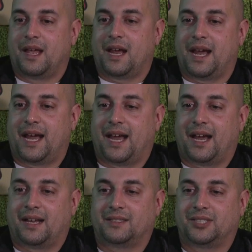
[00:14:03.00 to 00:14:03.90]

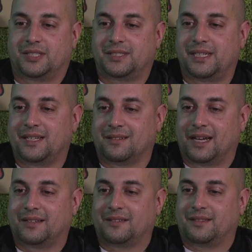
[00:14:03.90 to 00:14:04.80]
And just seeing
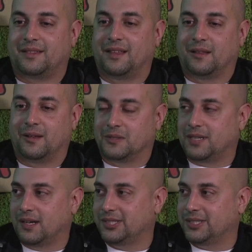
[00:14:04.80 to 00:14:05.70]
like the little
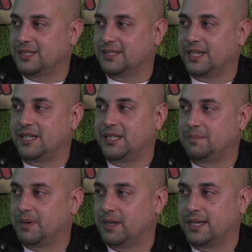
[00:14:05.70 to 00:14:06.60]
touches that he's
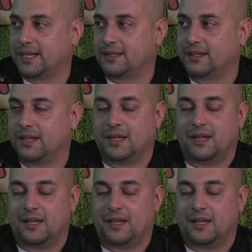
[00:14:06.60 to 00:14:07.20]
put in